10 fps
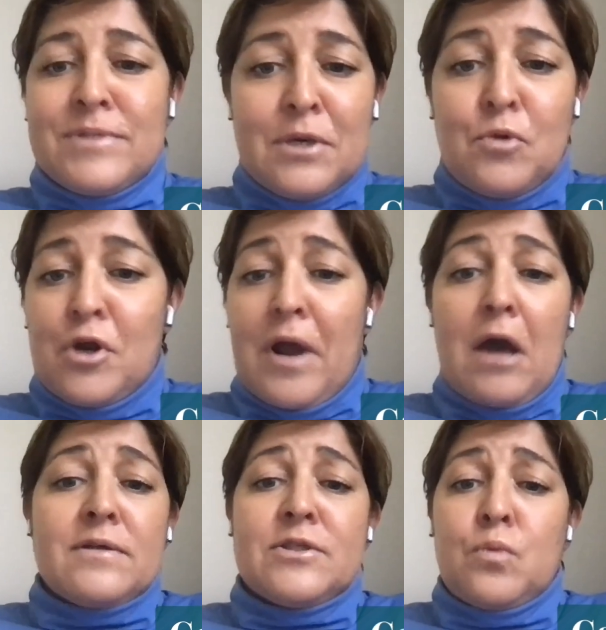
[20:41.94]
somewhere
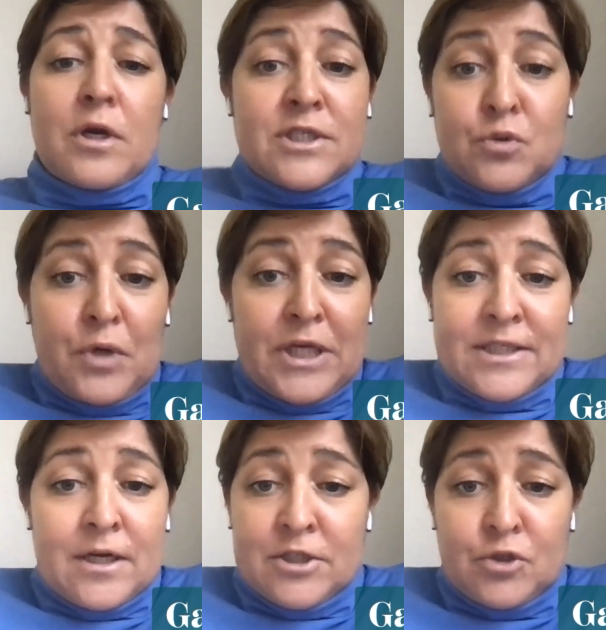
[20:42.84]
else where
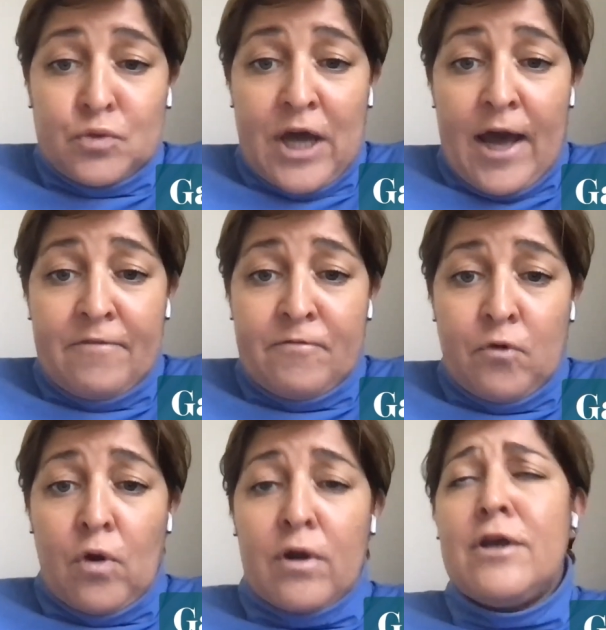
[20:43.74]
sweets are to die
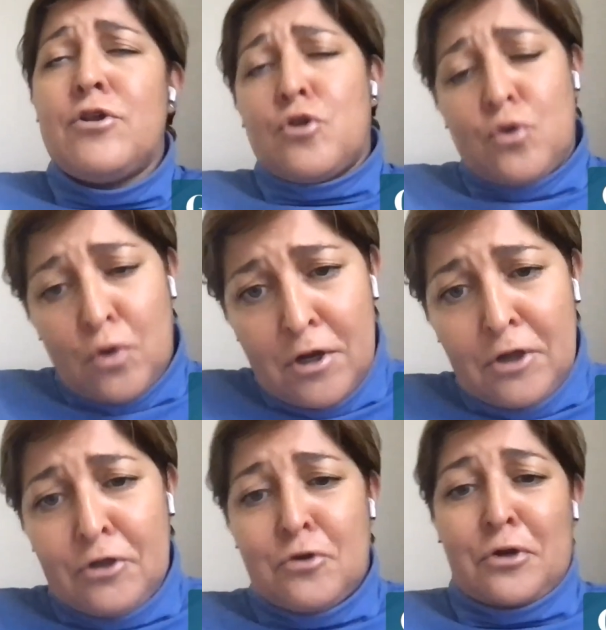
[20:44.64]
for,
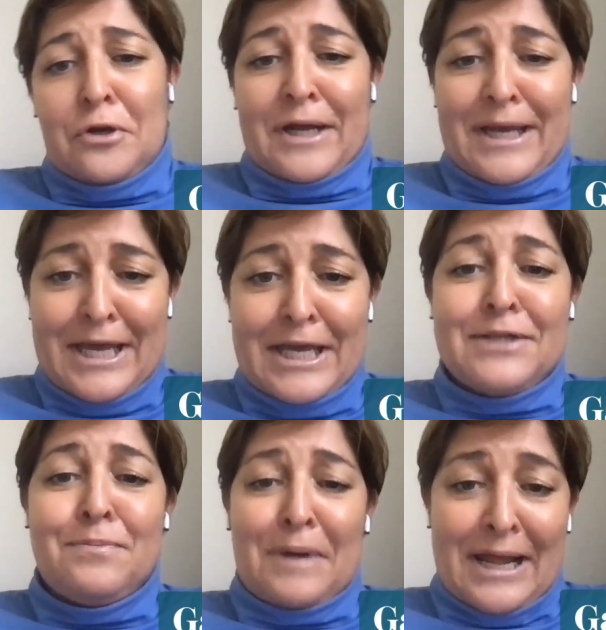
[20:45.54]
surely you're going to
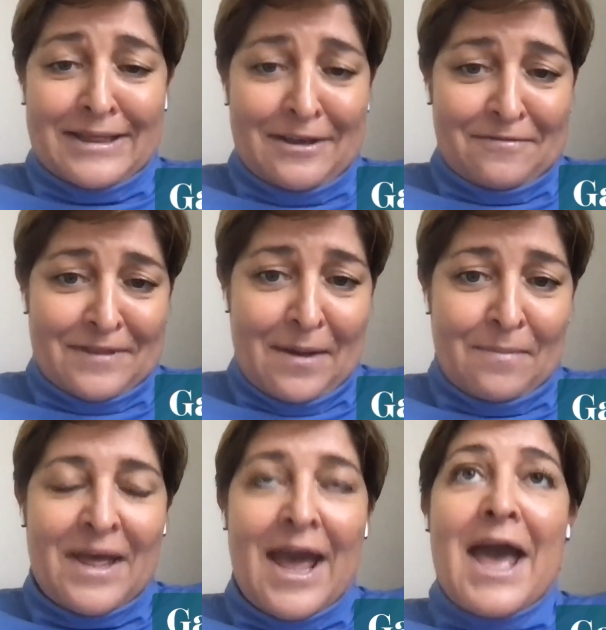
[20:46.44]
eat plenty of them.